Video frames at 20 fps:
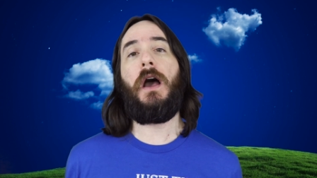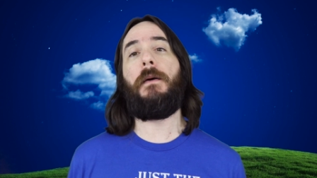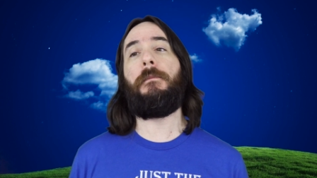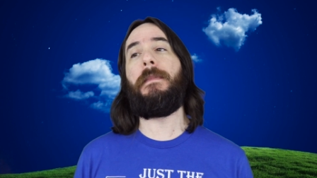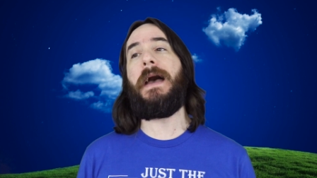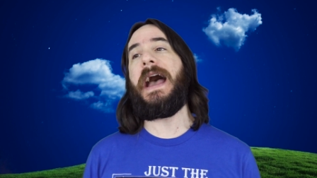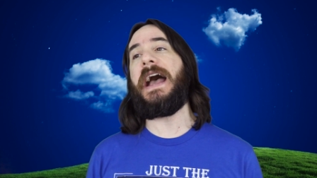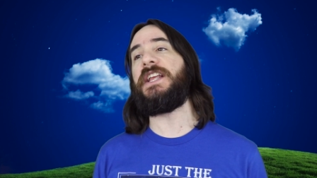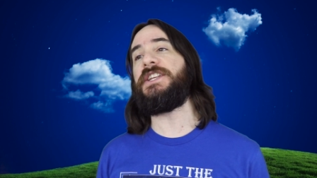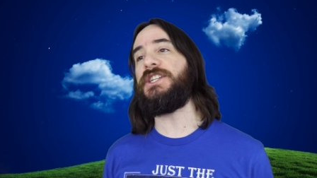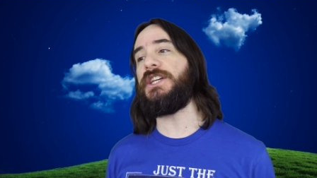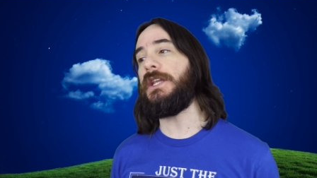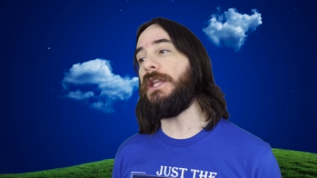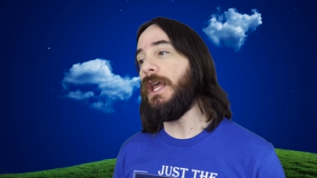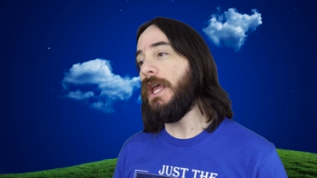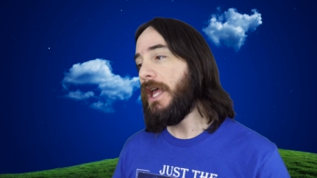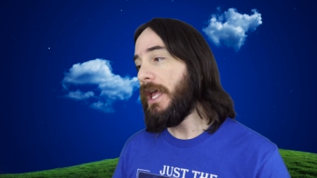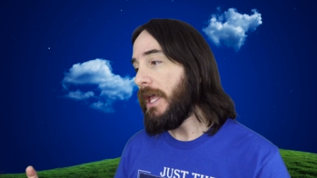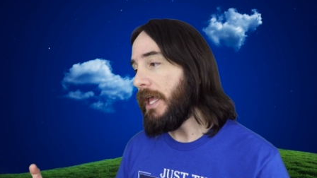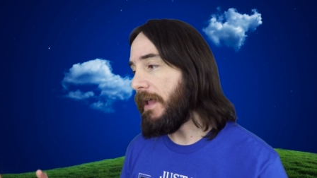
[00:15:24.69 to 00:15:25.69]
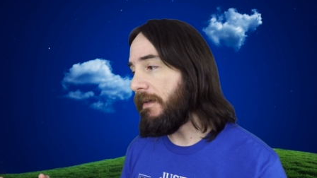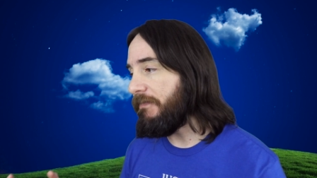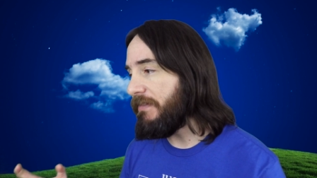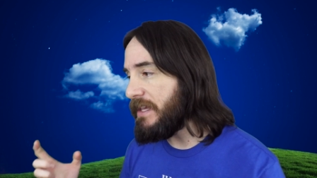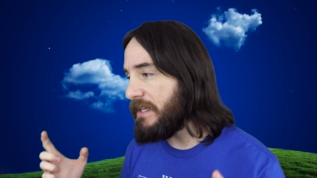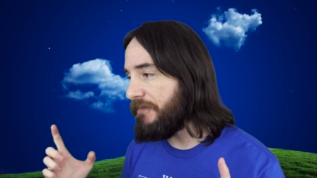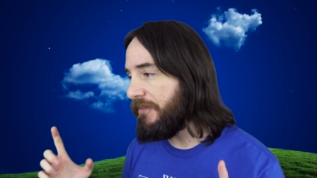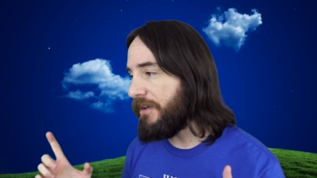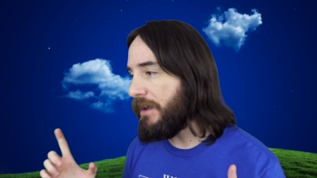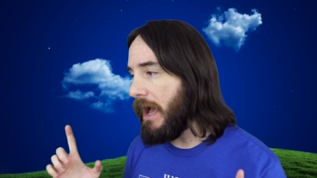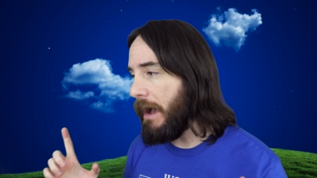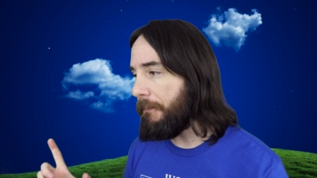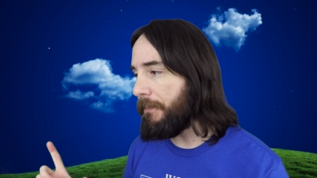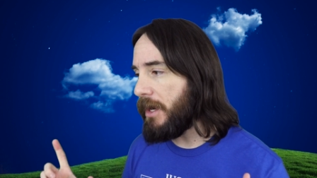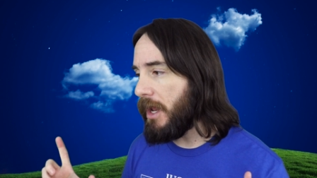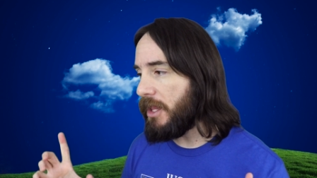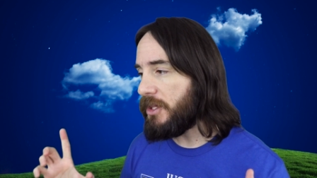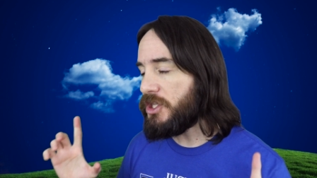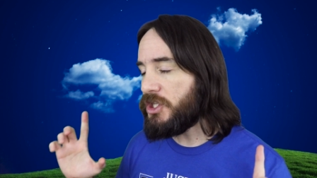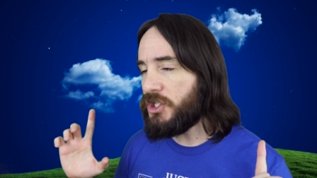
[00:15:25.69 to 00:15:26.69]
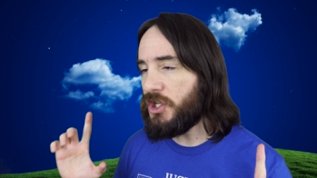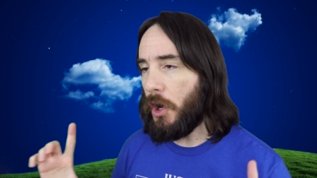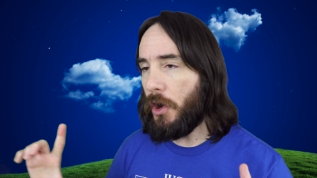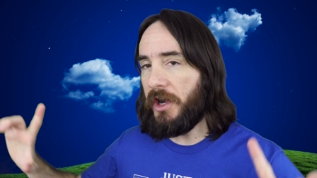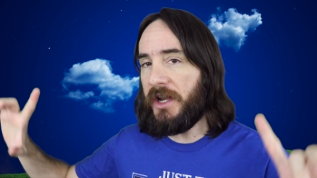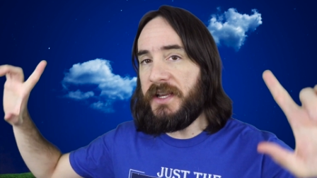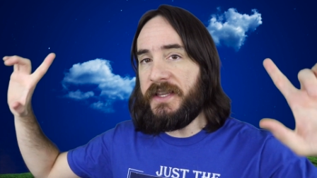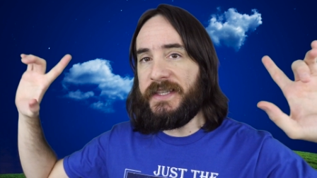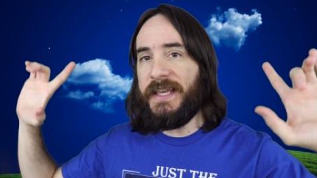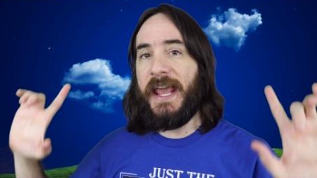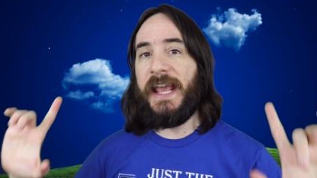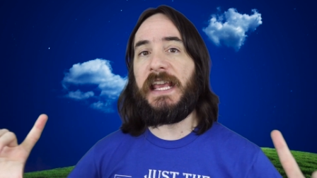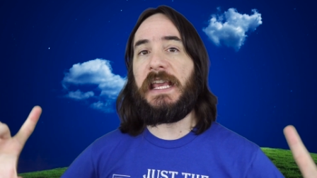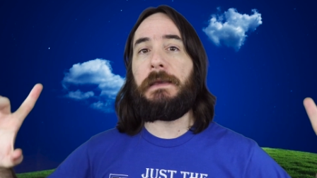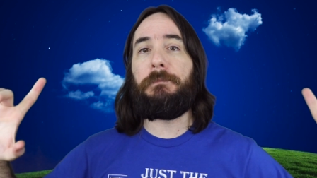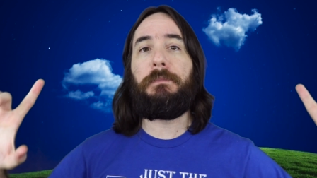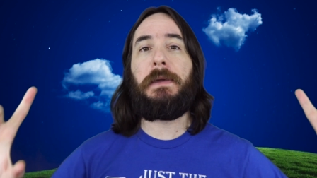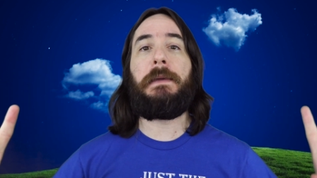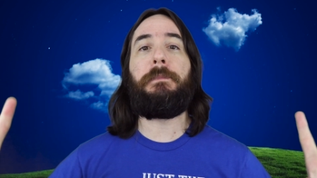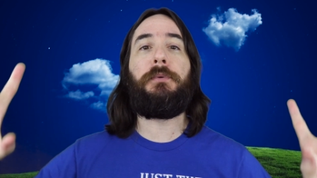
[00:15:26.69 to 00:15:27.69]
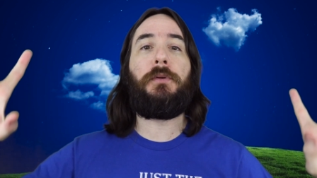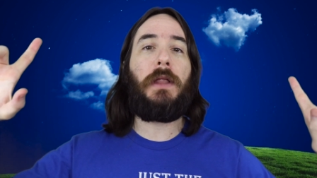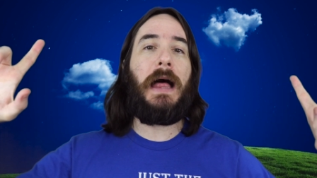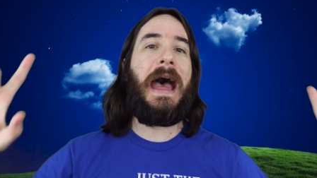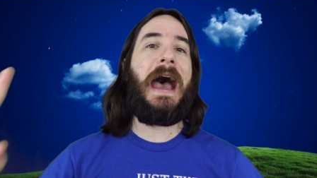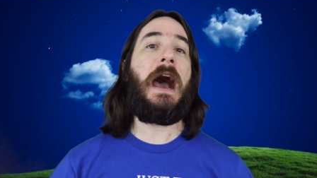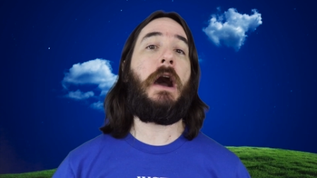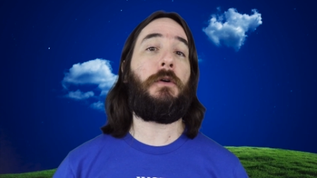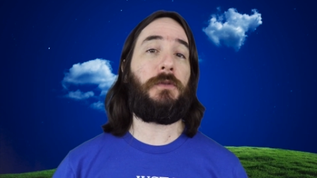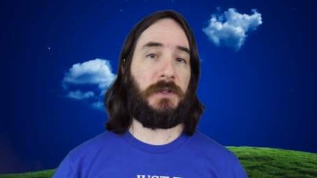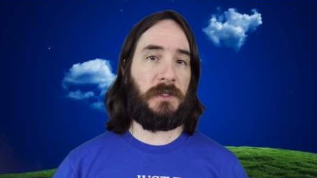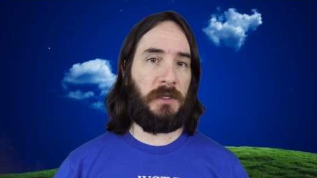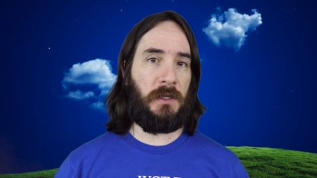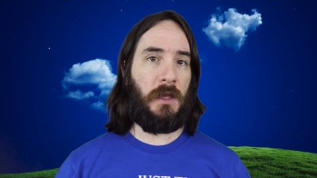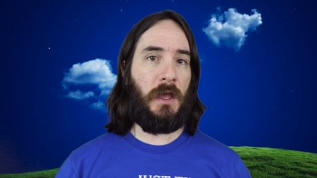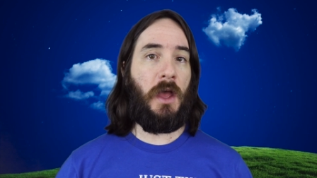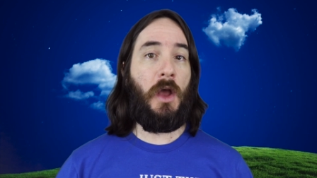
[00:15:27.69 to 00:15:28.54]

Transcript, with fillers: Imagine if this phenomenon started taking people out.